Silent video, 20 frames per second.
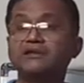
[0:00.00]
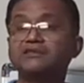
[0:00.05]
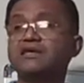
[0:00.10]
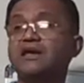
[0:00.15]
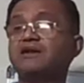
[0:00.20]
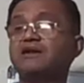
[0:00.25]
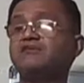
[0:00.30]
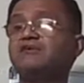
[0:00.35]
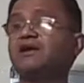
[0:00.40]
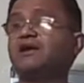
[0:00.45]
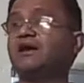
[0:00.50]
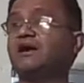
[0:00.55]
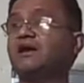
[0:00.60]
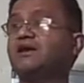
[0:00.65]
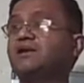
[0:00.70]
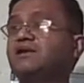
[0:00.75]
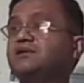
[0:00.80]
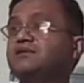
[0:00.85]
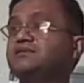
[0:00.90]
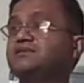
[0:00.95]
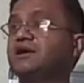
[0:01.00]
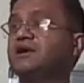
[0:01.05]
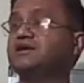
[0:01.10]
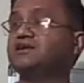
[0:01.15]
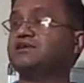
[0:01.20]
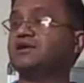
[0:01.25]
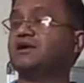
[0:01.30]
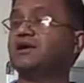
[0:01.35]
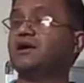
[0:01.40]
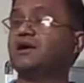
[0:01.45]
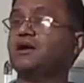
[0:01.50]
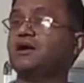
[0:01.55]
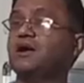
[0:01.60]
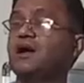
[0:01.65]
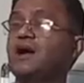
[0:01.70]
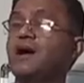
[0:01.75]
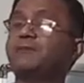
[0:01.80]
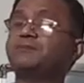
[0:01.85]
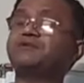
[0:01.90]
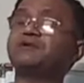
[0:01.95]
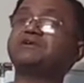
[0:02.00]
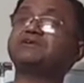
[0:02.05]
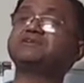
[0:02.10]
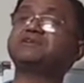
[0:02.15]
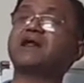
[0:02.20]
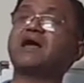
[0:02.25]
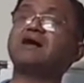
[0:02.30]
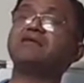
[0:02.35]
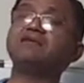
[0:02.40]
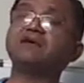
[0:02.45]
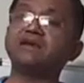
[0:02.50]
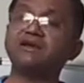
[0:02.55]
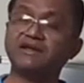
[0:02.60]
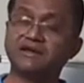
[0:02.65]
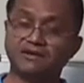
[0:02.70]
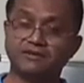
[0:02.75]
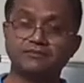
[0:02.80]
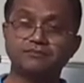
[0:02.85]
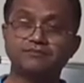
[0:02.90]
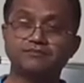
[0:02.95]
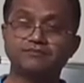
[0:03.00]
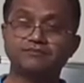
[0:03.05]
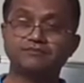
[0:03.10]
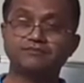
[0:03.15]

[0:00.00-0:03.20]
Then we learned that after traveling,